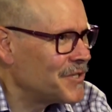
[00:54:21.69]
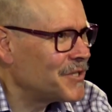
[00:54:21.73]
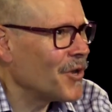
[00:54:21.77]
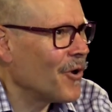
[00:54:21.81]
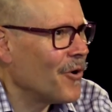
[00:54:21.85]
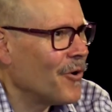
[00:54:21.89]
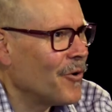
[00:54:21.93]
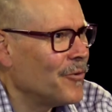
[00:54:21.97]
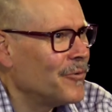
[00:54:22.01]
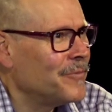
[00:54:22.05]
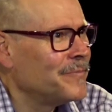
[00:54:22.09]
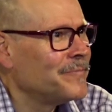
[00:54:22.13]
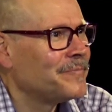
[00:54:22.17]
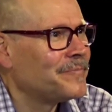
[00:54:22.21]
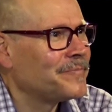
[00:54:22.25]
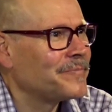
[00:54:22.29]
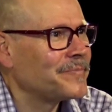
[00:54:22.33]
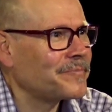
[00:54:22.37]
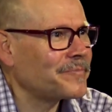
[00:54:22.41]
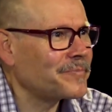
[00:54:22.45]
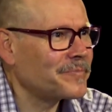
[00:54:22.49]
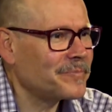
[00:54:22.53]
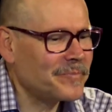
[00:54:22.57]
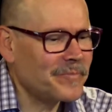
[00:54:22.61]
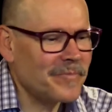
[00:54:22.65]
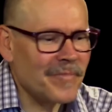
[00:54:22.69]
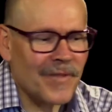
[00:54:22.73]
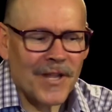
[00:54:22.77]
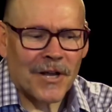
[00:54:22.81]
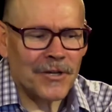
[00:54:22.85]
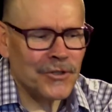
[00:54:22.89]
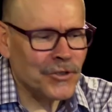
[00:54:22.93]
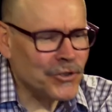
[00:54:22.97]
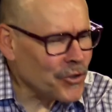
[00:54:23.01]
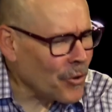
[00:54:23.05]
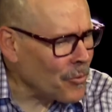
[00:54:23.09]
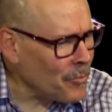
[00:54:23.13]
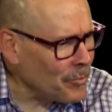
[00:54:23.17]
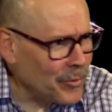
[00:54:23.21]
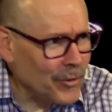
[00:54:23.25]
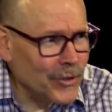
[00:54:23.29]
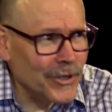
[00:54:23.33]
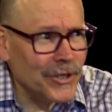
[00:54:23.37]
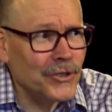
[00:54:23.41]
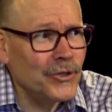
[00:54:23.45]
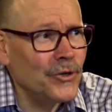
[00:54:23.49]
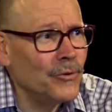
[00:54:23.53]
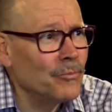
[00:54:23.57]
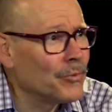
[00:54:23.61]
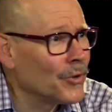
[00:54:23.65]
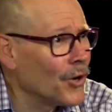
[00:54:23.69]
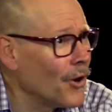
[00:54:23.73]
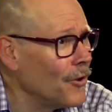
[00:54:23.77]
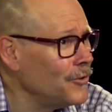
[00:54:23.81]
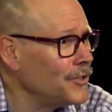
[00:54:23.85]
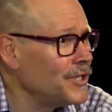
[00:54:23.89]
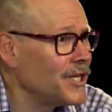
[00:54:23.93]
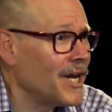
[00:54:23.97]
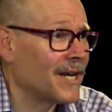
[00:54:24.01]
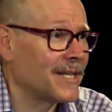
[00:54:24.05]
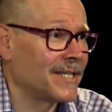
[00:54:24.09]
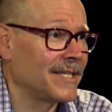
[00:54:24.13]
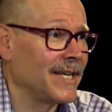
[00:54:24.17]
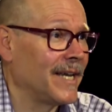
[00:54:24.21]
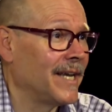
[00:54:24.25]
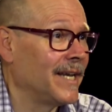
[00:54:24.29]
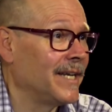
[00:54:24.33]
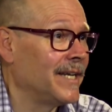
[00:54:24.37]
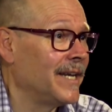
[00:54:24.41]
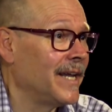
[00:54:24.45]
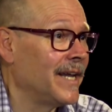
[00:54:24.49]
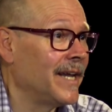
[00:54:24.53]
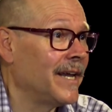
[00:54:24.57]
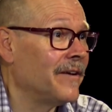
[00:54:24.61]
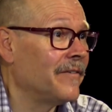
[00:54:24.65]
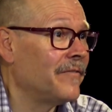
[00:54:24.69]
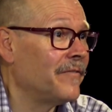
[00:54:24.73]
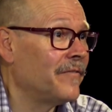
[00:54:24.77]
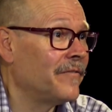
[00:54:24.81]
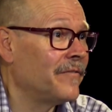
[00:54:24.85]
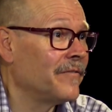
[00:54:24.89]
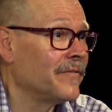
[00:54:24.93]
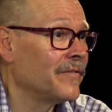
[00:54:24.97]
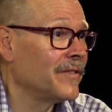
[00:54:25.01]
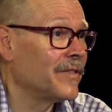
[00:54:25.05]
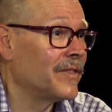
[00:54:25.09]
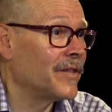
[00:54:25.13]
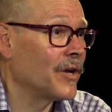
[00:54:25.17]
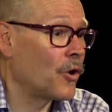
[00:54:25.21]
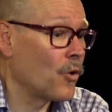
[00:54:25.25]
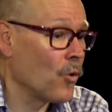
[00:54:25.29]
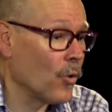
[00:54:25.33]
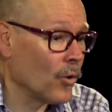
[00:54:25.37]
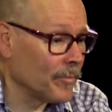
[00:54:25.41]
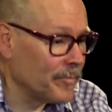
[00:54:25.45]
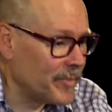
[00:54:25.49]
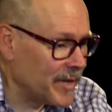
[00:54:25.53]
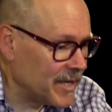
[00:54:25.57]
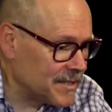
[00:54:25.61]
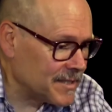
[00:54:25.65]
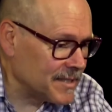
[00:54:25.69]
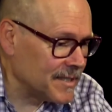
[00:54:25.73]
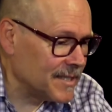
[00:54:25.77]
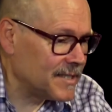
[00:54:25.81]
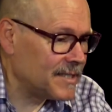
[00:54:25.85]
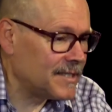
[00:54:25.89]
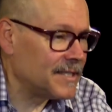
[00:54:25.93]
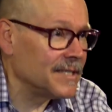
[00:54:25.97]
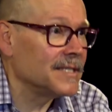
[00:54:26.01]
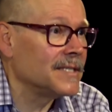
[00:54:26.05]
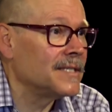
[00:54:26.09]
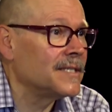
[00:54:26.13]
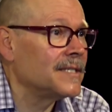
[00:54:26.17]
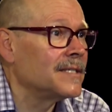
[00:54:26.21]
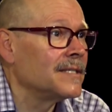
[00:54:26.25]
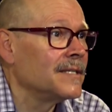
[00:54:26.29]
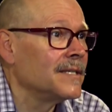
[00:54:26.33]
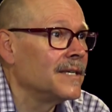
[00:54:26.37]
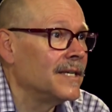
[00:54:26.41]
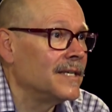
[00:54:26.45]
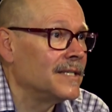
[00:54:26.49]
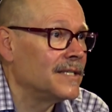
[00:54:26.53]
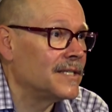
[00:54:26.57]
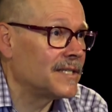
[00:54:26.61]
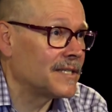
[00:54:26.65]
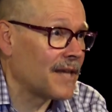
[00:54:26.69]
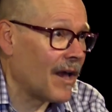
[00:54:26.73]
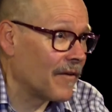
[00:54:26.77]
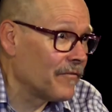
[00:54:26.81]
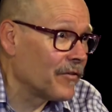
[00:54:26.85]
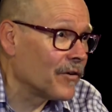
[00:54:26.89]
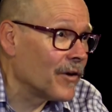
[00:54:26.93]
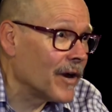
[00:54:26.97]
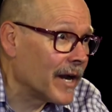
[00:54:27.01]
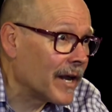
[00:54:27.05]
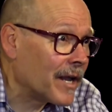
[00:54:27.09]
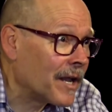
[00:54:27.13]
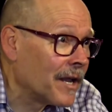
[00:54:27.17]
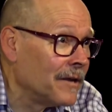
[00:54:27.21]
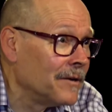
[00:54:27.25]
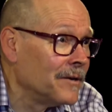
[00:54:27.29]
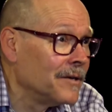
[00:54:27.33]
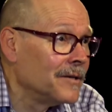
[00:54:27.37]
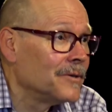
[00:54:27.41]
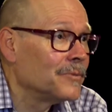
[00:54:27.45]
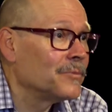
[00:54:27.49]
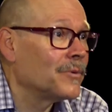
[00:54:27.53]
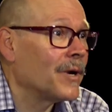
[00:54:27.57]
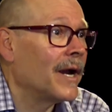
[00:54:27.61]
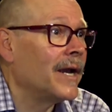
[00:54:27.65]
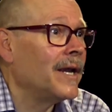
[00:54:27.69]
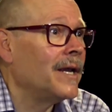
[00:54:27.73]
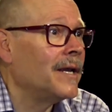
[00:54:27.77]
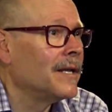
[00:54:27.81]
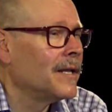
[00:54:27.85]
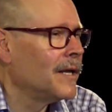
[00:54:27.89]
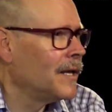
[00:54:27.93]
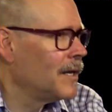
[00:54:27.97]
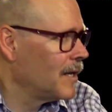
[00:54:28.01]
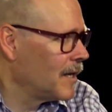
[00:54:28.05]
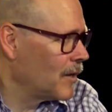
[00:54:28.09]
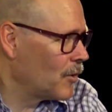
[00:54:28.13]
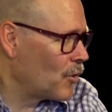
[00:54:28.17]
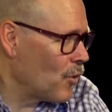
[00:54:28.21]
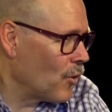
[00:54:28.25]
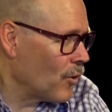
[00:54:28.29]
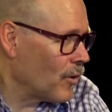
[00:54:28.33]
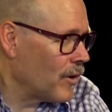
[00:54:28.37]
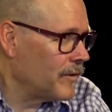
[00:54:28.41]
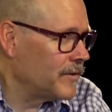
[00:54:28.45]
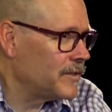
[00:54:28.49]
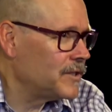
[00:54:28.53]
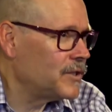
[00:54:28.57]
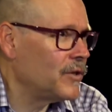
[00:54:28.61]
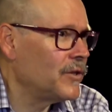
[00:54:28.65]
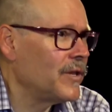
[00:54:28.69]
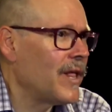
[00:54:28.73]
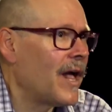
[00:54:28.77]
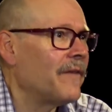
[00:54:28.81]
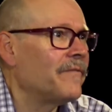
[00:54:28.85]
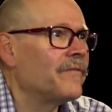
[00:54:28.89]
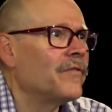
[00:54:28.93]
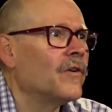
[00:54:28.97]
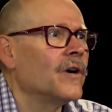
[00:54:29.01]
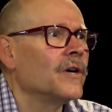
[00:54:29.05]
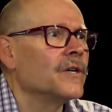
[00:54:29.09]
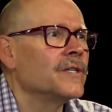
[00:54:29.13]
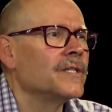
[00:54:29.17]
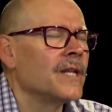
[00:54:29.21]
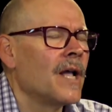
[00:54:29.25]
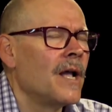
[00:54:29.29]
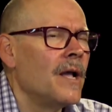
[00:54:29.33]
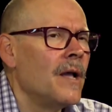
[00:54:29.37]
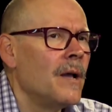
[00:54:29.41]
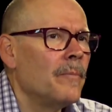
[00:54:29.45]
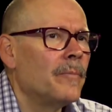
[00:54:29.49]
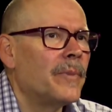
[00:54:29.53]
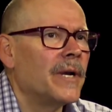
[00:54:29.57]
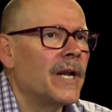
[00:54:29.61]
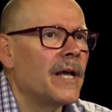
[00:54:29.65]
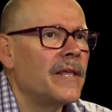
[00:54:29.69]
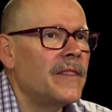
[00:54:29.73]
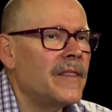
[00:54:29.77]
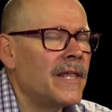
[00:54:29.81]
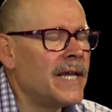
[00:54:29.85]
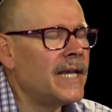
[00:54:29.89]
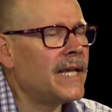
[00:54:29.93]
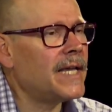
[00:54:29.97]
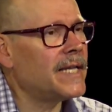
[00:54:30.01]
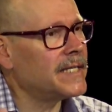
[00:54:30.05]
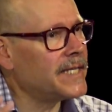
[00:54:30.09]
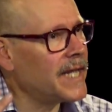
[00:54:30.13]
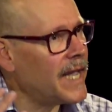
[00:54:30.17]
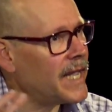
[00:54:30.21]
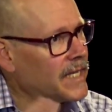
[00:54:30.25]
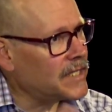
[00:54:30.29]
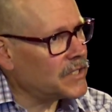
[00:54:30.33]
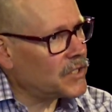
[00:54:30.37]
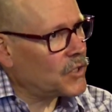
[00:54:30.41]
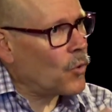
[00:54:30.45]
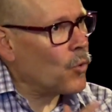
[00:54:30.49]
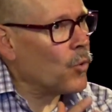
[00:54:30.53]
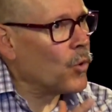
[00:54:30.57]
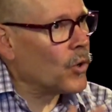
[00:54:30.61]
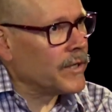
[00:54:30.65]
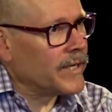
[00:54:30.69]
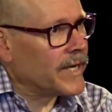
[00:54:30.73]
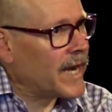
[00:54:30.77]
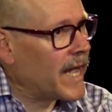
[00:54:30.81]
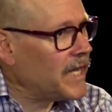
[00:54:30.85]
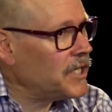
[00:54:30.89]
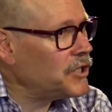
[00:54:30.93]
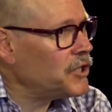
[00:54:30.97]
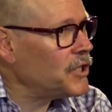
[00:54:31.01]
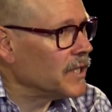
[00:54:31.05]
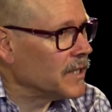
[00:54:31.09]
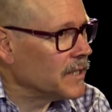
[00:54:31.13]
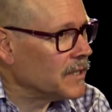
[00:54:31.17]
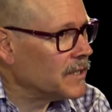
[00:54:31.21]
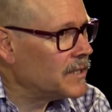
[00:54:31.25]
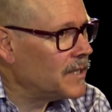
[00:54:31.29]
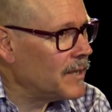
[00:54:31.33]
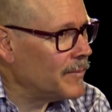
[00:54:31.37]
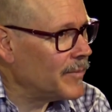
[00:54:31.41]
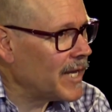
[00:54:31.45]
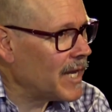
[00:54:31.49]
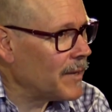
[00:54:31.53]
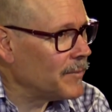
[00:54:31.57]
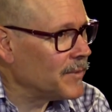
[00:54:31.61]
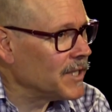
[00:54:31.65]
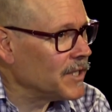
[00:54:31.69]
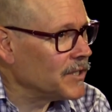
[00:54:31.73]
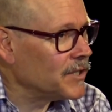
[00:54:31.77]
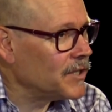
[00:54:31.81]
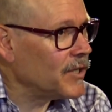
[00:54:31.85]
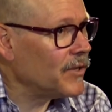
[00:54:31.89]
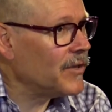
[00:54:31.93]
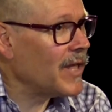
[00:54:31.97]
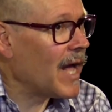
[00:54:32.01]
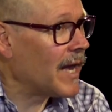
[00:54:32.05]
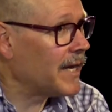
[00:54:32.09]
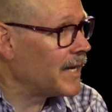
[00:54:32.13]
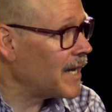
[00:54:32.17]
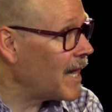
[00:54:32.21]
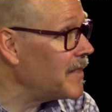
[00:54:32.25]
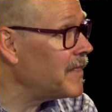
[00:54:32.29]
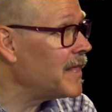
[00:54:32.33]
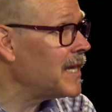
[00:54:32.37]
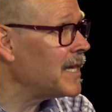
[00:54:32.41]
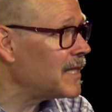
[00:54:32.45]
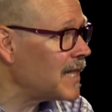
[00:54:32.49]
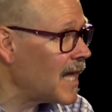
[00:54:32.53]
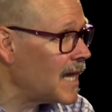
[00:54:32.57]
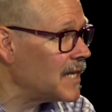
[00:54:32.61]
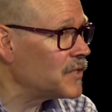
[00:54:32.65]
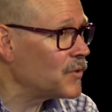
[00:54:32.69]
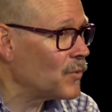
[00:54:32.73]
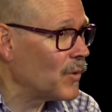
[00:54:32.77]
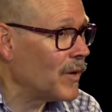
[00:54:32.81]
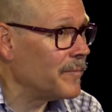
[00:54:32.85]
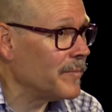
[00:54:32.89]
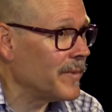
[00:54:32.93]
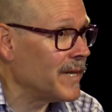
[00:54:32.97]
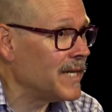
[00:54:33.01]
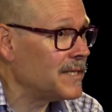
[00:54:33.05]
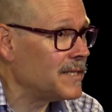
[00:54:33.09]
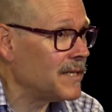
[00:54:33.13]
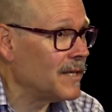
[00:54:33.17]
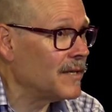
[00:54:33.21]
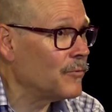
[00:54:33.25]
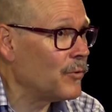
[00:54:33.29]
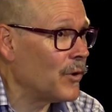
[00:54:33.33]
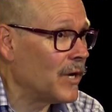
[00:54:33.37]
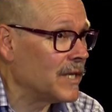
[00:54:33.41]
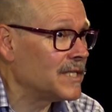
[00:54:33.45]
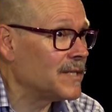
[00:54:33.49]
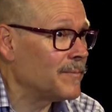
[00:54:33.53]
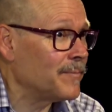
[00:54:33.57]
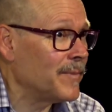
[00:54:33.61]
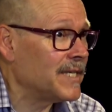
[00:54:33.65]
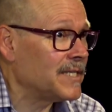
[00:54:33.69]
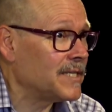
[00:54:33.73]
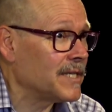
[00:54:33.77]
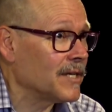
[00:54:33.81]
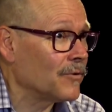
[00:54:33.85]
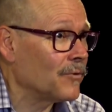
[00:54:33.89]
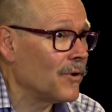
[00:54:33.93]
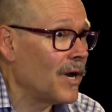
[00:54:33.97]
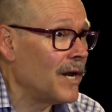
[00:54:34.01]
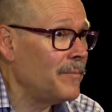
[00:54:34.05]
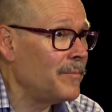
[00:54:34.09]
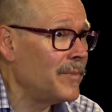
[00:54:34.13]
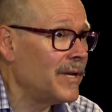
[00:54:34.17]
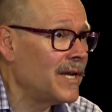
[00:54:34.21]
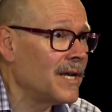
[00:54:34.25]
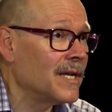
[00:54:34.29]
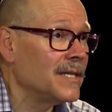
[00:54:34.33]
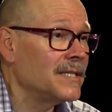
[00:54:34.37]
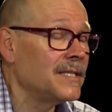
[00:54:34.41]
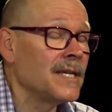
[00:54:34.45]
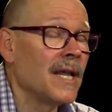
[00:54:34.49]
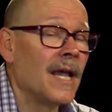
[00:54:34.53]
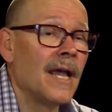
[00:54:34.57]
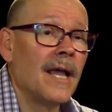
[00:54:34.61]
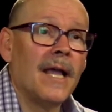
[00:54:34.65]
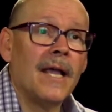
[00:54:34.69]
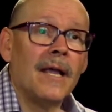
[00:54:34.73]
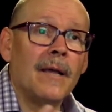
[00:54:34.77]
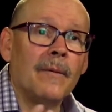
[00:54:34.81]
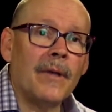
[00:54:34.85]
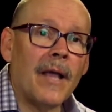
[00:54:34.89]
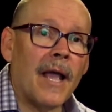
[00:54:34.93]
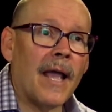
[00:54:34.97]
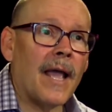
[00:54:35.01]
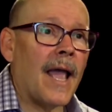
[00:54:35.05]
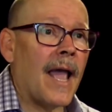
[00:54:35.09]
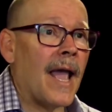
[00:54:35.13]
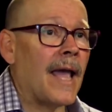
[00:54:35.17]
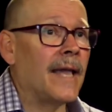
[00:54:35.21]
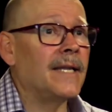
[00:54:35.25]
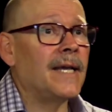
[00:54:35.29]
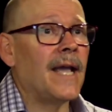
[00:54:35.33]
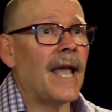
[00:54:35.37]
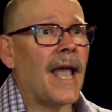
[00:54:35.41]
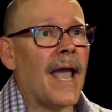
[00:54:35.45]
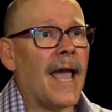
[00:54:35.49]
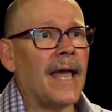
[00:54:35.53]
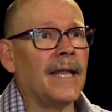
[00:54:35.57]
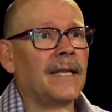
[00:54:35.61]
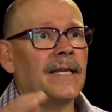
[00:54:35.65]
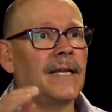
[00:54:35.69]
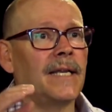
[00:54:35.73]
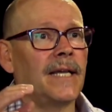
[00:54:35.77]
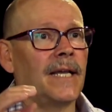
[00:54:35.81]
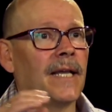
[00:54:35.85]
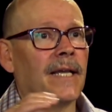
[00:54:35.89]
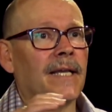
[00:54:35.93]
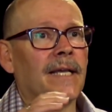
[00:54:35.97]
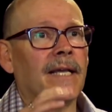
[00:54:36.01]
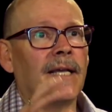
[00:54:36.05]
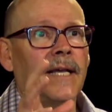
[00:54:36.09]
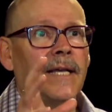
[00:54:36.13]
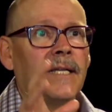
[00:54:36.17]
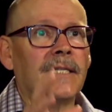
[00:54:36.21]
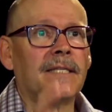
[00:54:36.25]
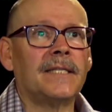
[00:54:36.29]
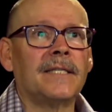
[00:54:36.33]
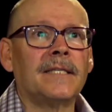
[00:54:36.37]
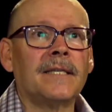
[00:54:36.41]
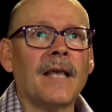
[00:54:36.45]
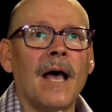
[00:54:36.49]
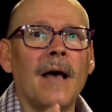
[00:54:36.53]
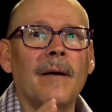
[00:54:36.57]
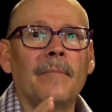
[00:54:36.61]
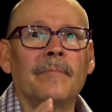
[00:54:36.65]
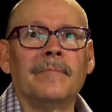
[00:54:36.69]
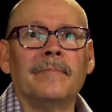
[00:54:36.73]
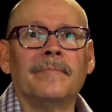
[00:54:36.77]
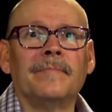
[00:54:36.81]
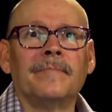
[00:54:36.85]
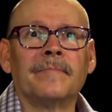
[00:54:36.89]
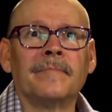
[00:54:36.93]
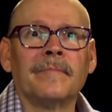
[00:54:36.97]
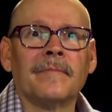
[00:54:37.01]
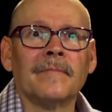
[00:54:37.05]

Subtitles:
So don't put a new project in if the core business is suffering, right? Do that first. But I think it takes coordination to be able to do that. And I think that's what's missing, right? Because, and it's, you